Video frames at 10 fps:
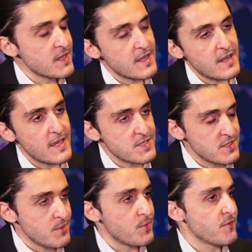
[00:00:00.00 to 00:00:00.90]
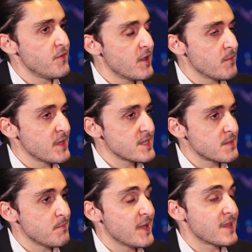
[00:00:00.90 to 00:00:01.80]
analyzing the
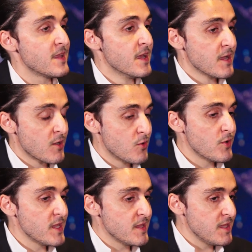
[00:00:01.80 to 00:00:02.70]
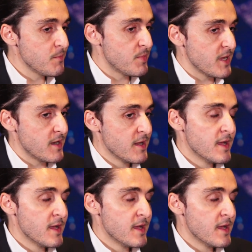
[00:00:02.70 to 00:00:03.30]
performance, but going deeper